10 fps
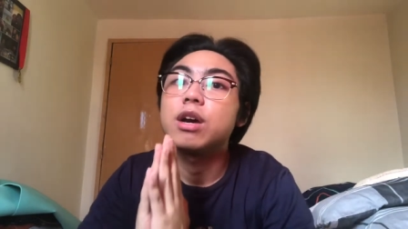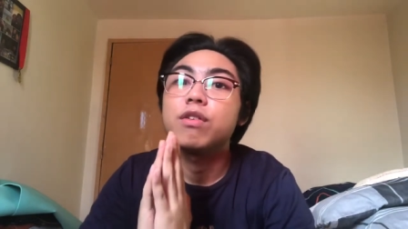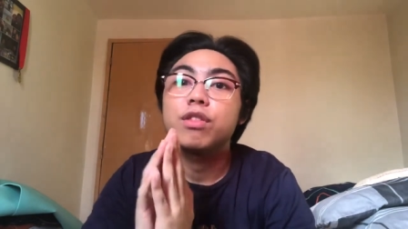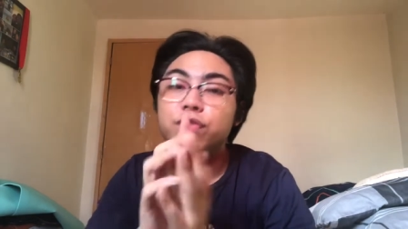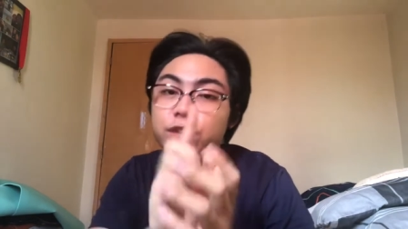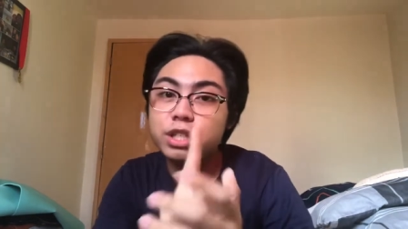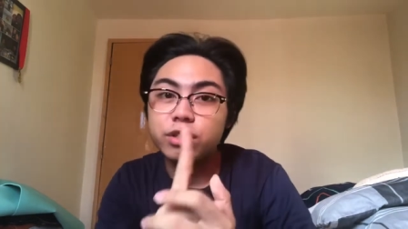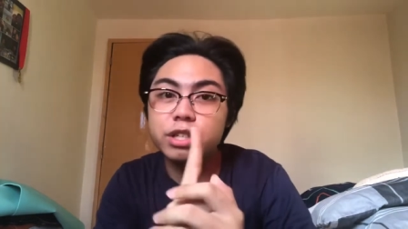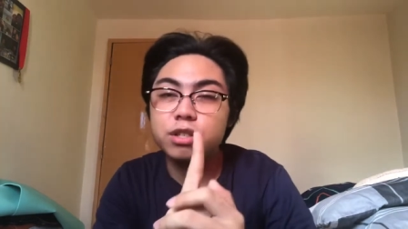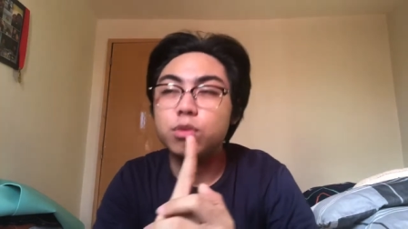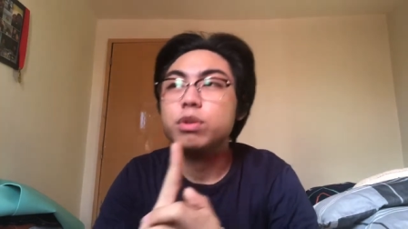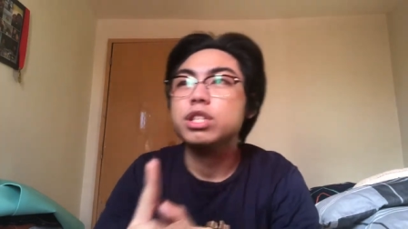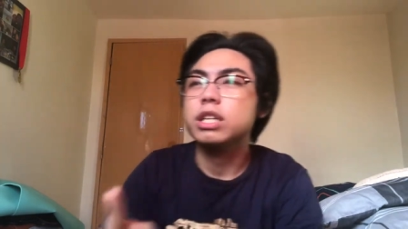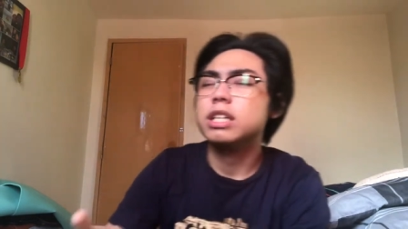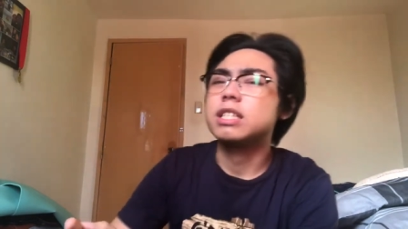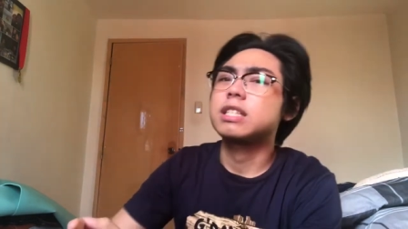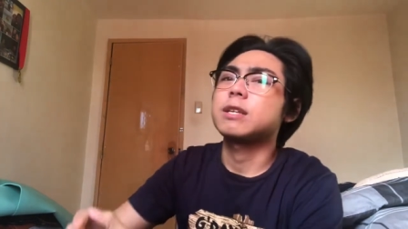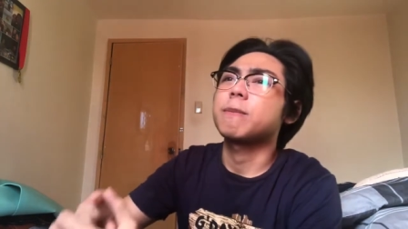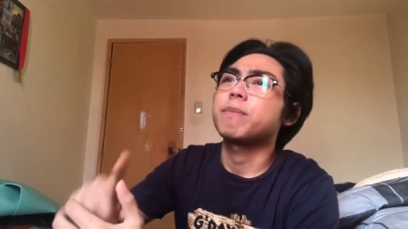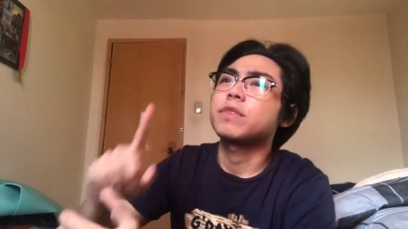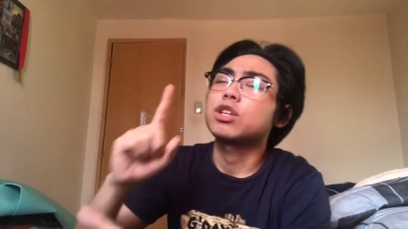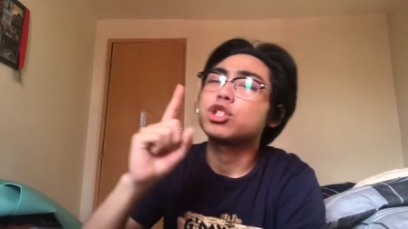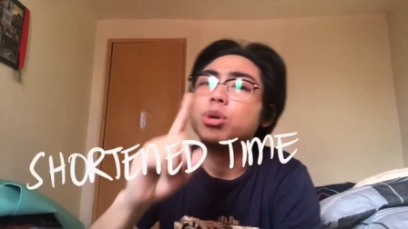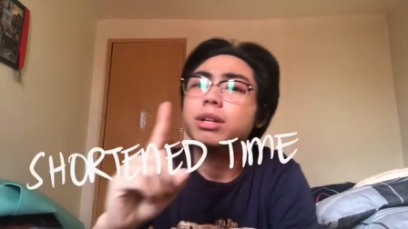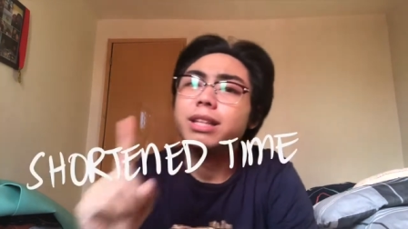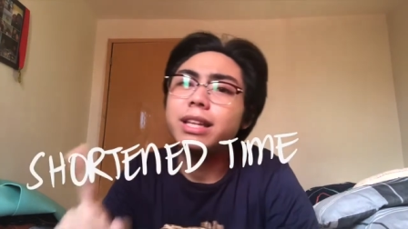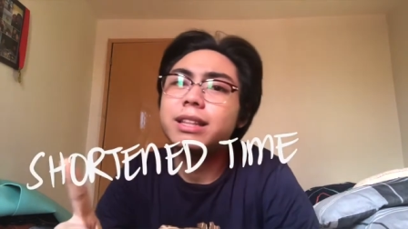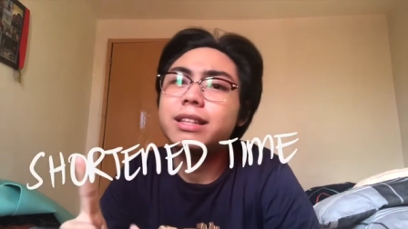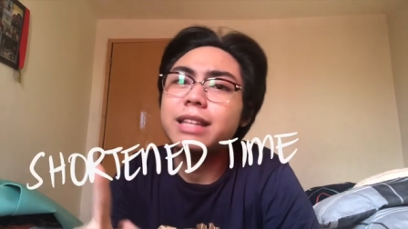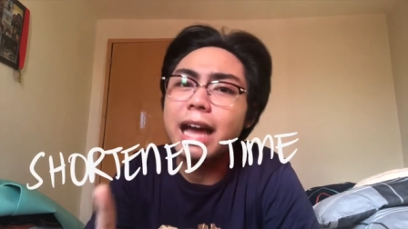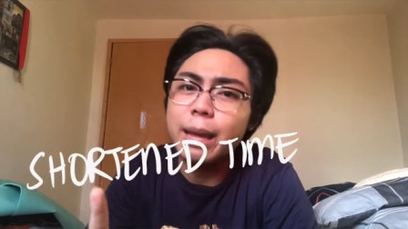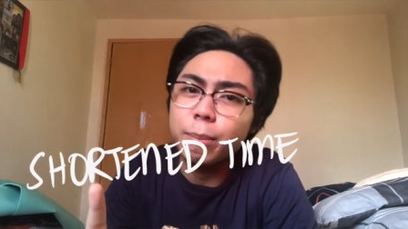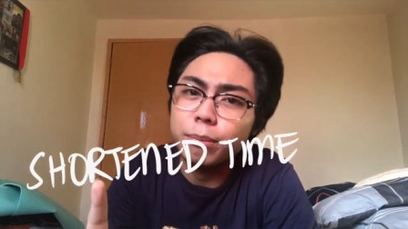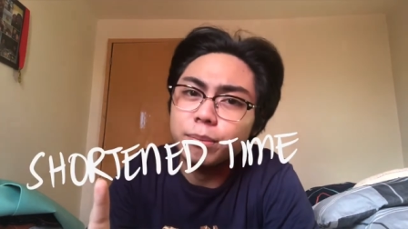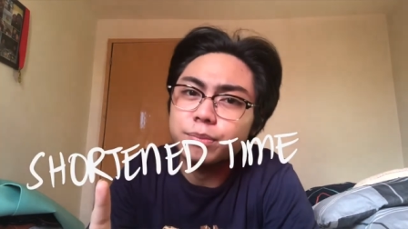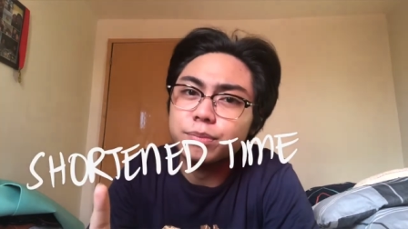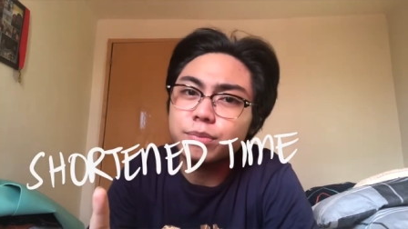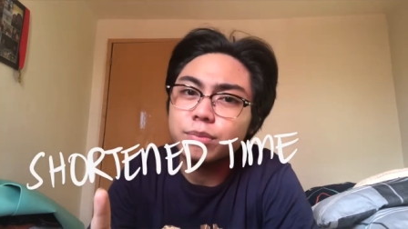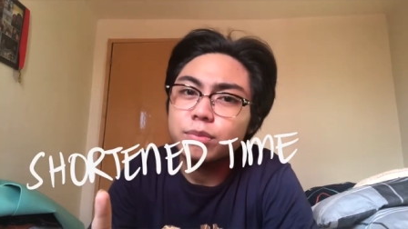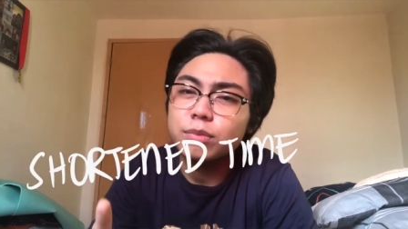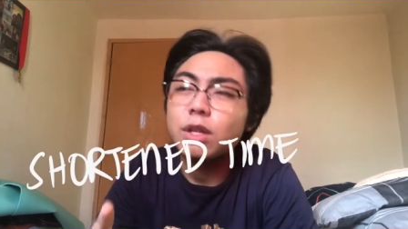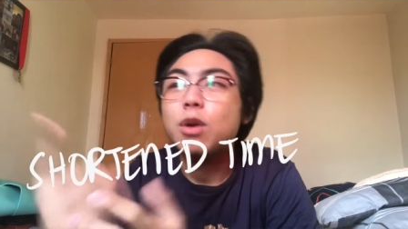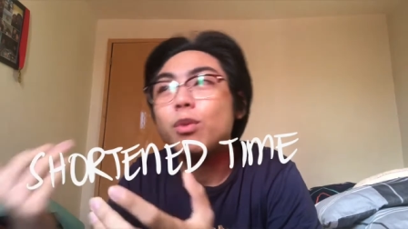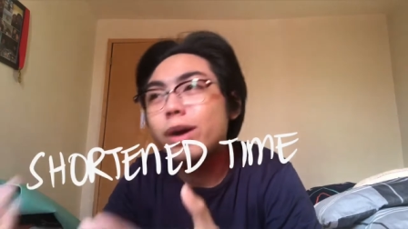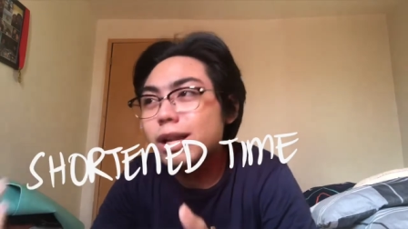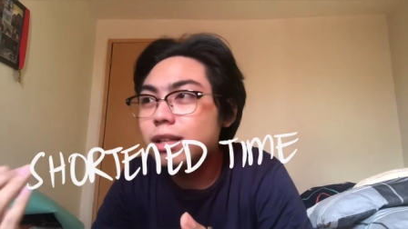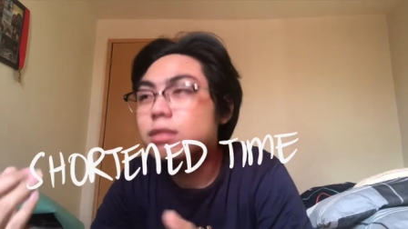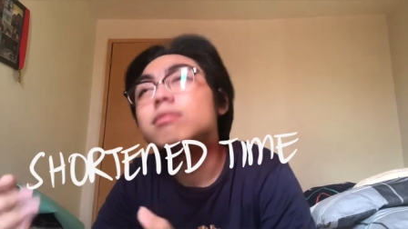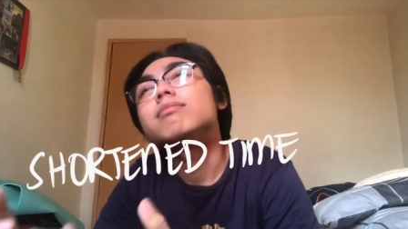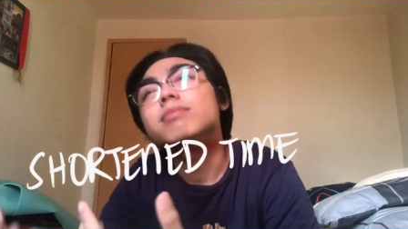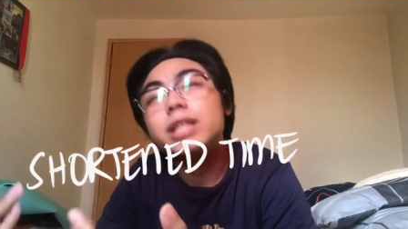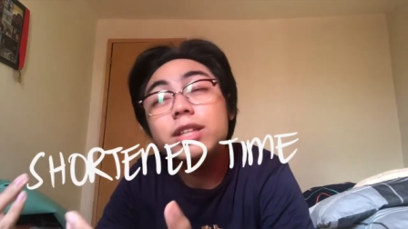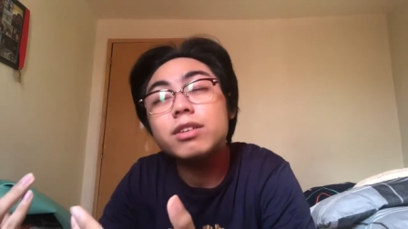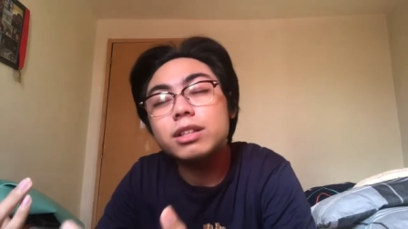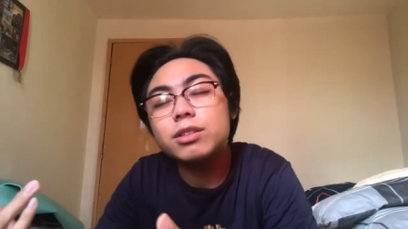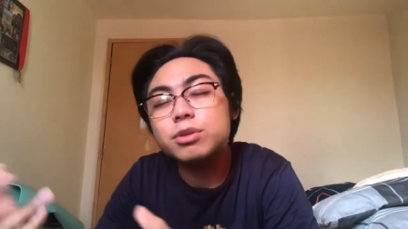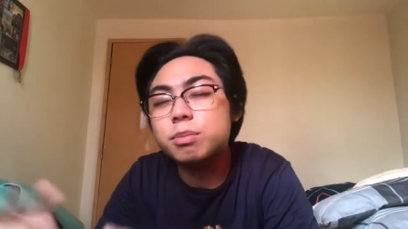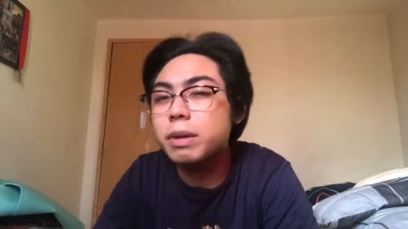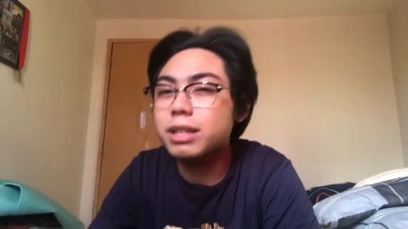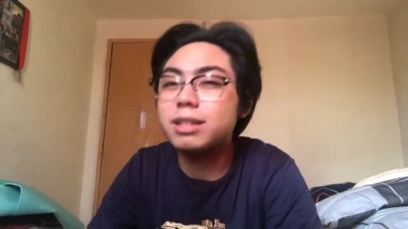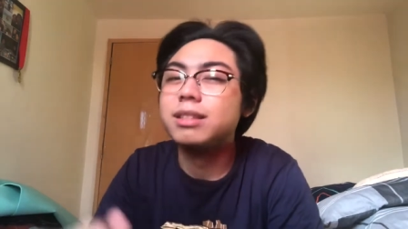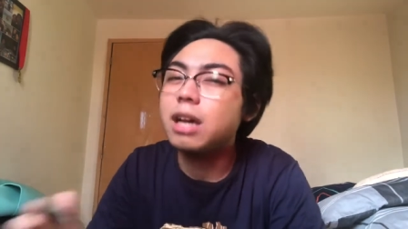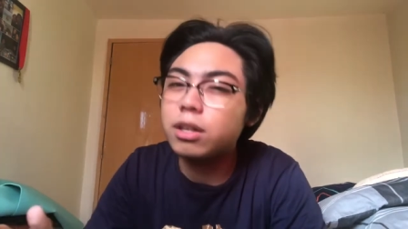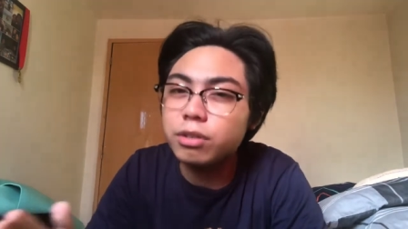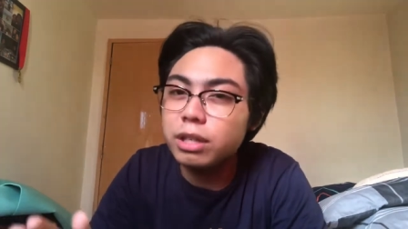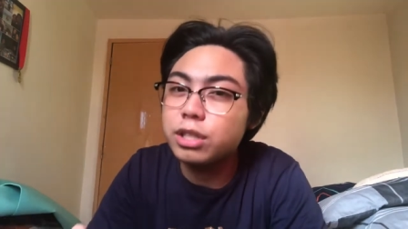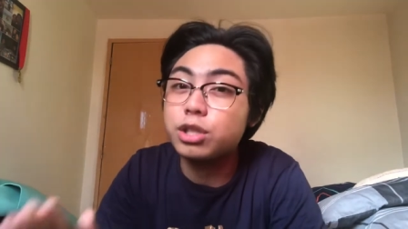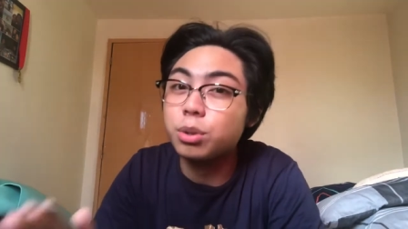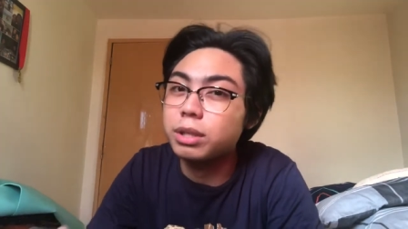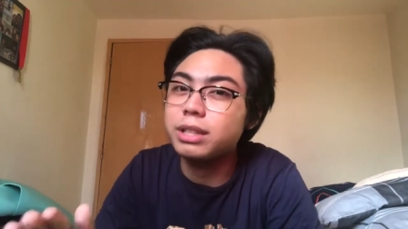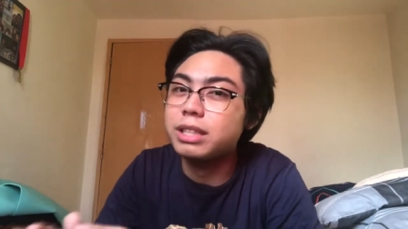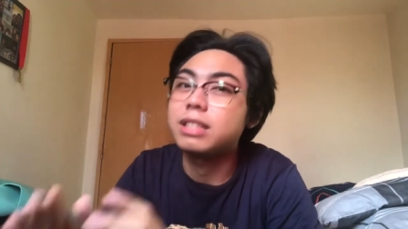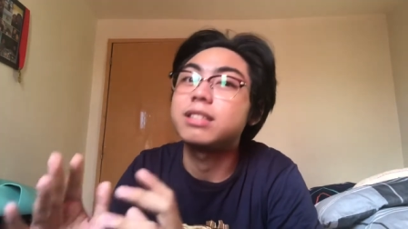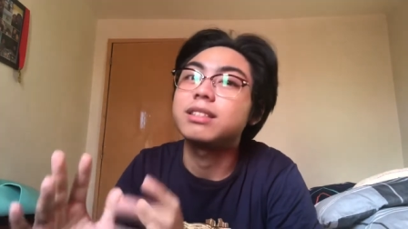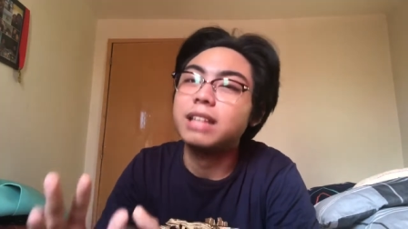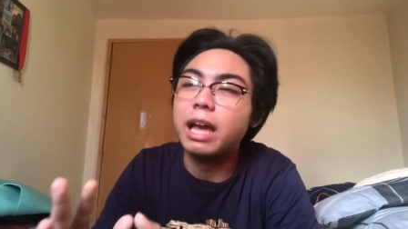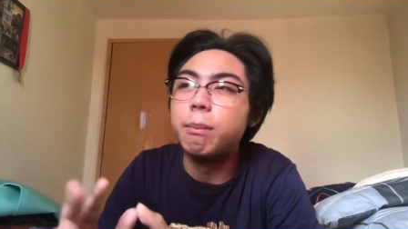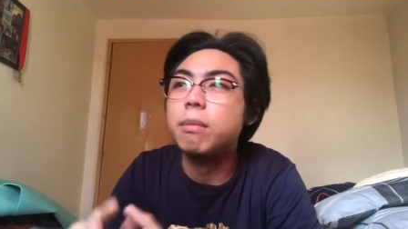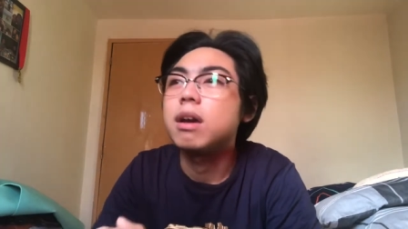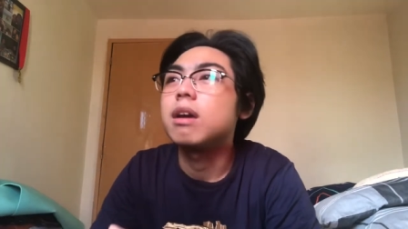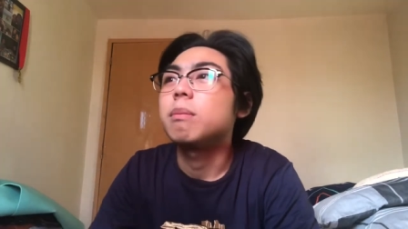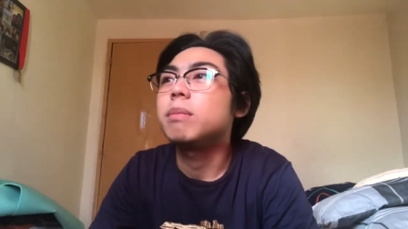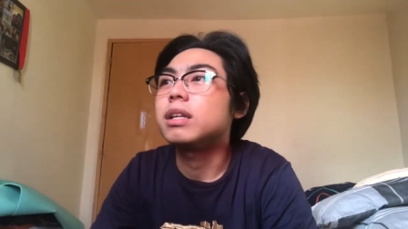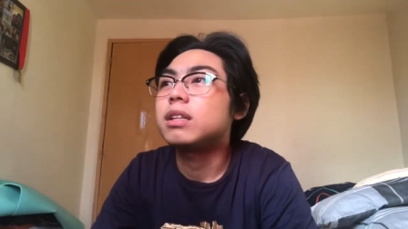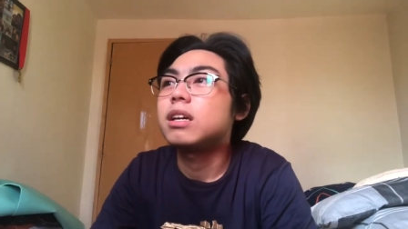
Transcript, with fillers: the first reason which is shortened time well in retrospect not really shortened time but